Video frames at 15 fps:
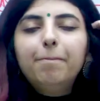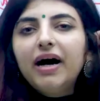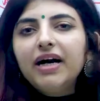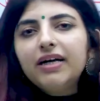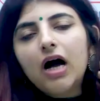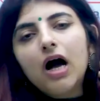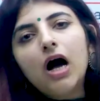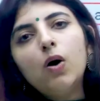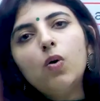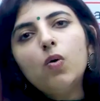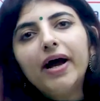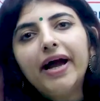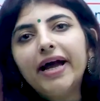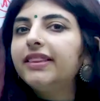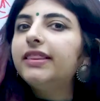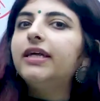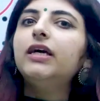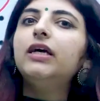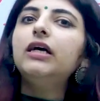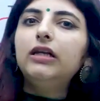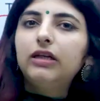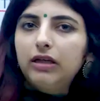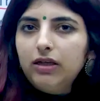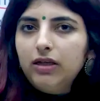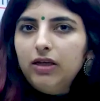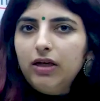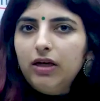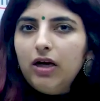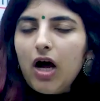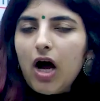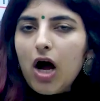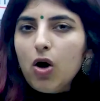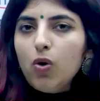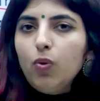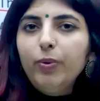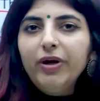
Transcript: But how ethical, how